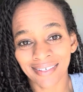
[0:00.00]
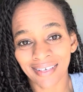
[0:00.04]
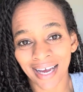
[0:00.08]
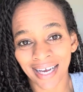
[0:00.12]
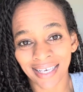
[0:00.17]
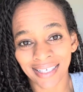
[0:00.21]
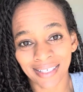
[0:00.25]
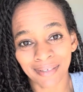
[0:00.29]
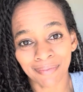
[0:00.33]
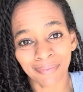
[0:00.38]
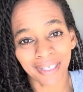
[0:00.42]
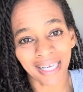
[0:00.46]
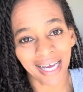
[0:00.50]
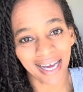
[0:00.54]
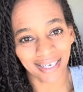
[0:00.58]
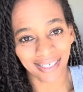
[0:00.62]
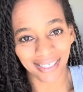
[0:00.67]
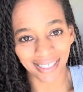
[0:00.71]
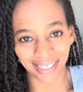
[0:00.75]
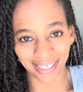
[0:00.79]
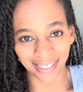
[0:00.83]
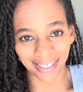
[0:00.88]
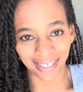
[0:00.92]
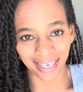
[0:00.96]
I simply had
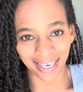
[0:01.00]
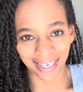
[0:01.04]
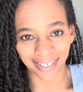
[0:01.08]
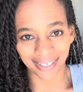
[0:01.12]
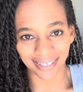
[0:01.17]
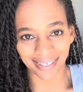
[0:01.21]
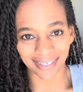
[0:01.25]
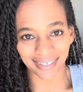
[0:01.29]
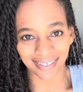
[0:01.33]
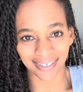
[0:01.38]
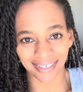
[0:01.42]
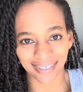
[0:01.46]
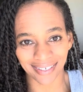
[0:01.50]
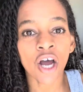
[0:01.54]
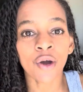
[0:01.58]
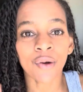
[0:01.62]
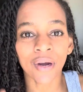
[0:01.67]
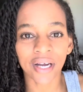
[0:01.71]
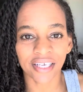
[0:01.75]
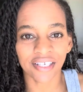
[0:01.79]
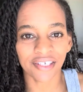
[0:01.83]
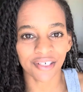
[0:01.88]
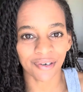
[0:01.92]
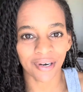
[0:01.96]
to eat less.
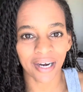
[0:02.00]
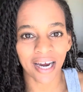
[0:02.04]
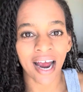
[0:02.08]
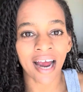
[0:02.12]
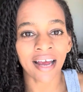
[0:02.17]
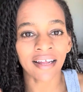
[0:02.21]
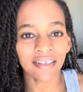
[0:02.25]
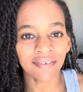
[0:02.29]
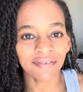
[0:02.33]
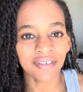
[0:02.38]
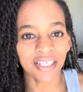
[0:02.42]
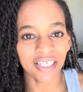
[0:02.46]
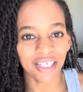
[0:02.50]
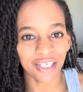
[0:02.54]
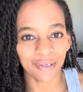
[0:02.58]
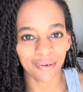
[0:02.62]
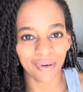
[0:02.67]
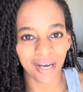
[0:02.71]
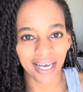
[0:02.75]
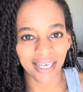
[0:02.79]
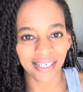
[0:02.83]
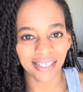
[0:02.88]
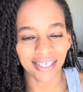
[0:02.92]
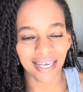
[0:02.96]
Quick story, I live in the
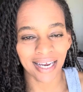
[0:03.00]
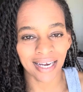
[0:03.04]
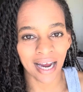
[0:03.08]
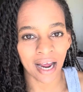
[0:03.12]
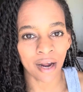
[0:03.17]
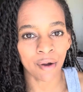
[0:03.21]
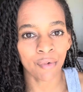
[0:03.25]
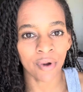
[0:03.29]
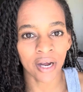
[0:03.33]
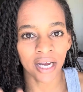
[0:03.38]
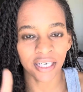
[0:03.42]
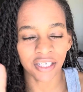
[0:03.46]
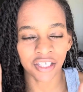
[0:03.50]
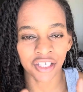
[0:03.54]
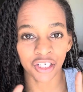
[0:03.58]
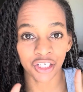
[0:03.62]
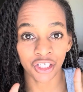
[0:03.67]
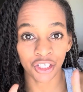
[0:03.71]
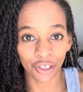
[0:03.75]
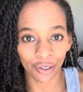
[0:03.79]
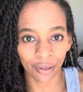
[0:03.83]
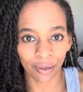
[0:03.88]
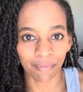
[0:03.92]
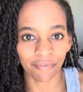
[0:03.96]
US and I went to
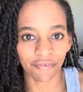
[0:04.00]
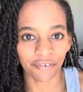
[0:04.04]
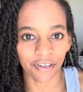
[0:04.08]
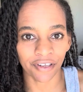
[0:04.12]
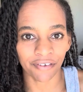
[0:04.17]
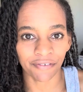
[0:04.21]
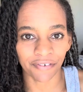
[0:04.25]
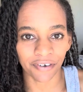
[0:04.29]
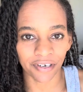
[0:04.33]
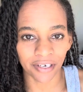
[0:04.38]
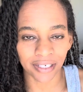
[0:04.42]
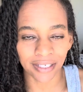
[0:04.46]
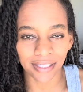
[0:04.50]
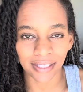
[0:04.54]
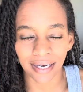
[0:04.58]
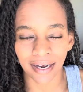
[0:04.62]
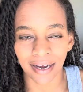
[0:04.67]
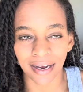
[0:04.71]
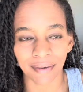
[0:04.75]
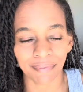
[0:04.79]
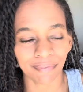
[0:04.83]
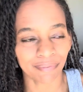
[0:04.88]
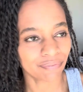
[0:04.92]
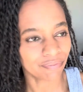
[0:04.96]
Europe for the first
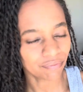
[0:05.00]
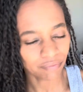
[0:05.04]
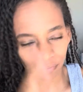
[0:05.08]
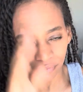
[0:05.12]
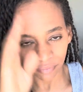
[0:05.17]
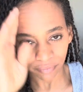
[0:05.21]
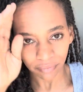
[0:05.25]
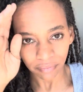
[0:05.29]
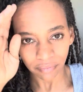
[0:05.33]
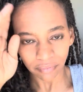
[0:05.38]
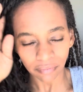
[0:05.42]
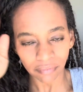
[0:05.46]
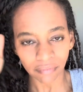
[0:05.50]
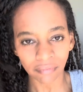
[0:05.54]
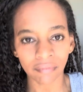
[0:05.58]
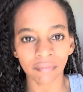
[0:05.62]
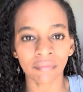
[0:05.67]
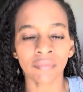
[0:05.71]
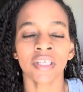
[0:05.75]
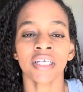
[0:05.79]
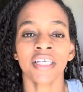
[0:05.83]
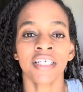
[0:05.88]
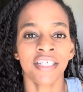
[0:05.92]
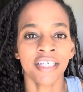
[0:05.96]
time
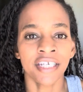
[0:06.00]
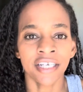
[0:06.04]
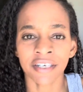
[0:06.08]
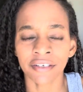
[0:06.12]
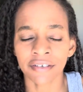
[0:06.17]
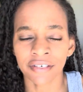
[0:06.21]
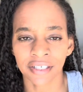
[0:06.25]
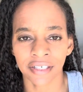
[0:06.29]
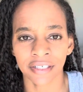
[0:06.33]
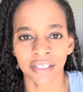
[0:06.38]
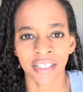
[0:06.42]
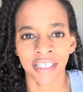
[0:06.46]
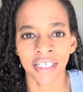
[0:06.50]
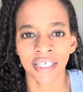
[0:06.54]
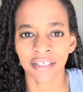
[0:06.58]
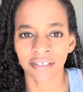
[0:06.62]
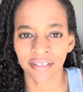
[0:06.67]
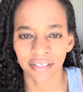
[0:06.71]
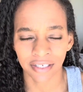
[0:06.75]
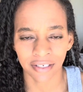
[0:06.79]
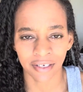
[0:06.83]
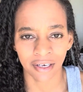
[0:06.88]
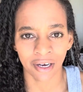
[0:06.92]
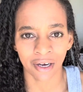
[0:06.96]
years
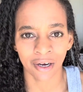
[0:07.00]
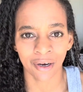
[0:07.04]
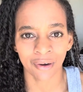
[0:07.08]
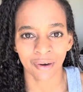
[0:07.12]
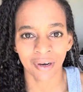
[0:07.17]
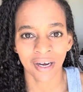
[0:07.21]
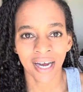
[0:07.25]
ago.